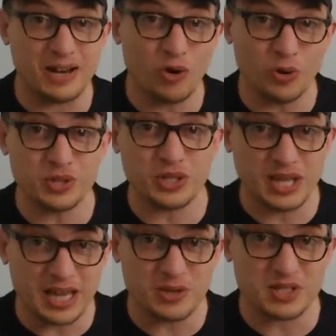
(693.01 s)
Or
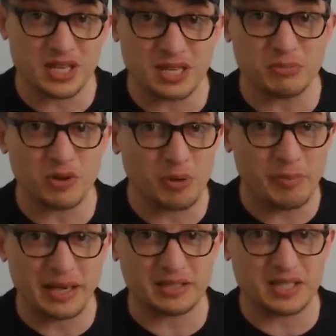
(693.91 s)
can you see him going
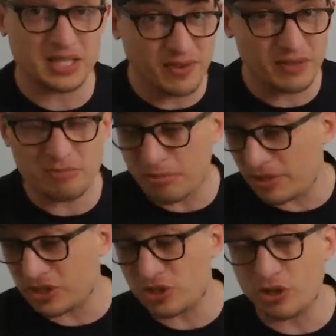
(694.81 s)
back to seven? Remember,
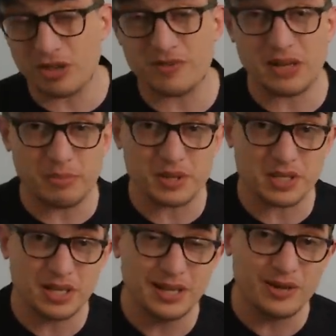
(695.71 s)
his turnover numbers
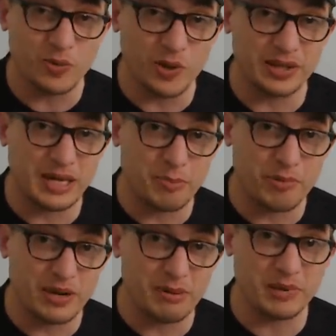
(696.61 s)
weren't that
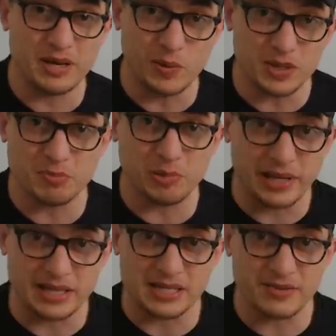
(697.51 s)
pretty, but he wasn't
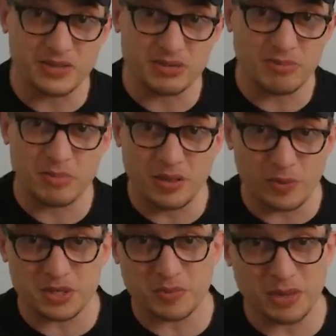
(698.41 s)
playing seven, so maybe that
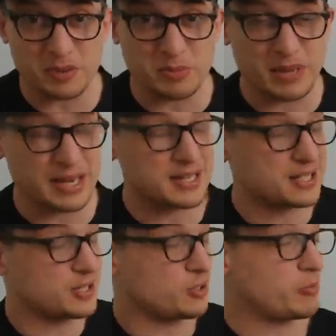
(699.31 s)
wasn't what he was being asked to do.